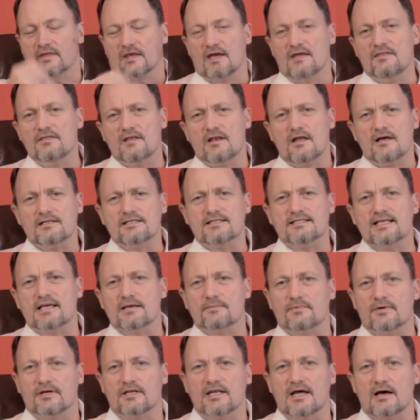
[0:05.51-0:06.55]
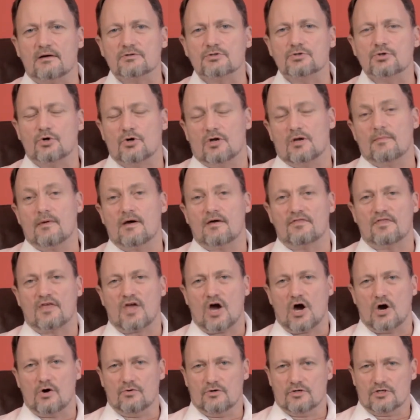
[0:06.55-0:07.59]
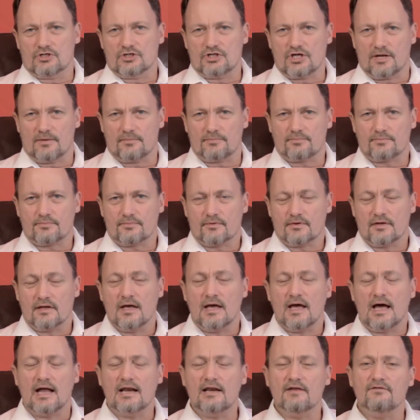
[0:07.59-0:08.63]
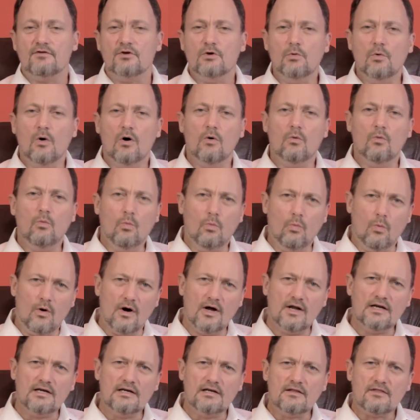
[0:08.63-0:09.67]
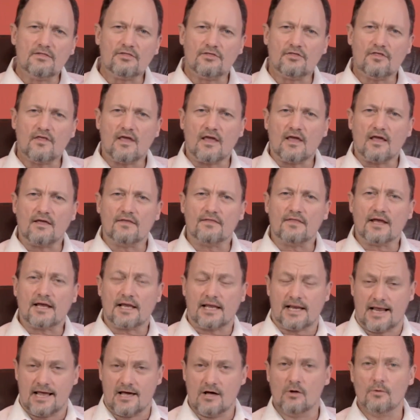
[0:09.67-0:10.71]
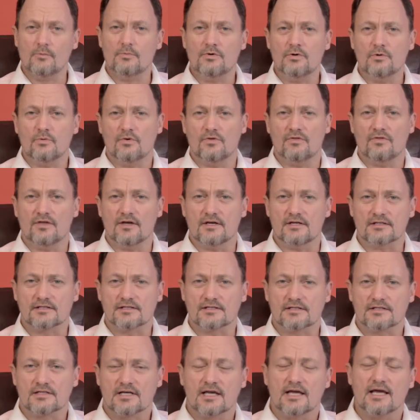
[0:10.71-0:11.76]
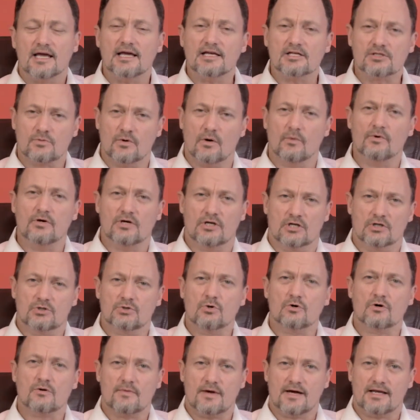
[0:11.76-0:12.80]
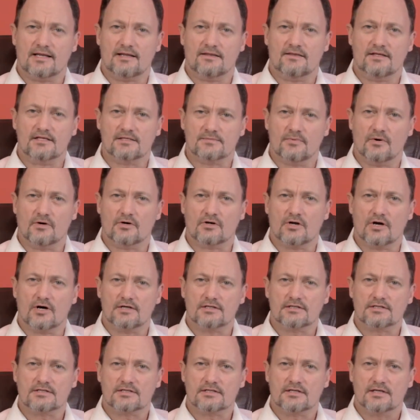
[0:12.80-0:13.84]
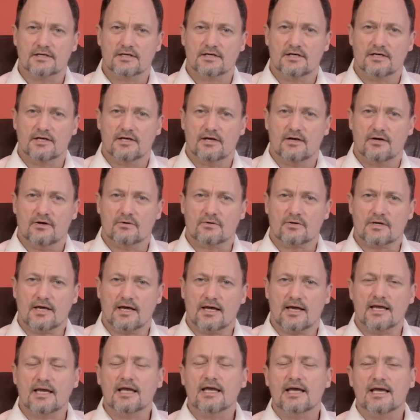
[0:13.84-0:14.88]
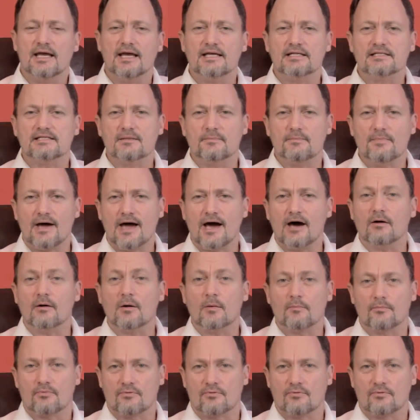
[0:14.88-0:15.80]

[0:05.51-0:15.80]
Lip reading: In the last segment, I was talking about the ownership. And if you want one thing that can help you with this, it's what we're going to talk about in this podcast. Okay? It's about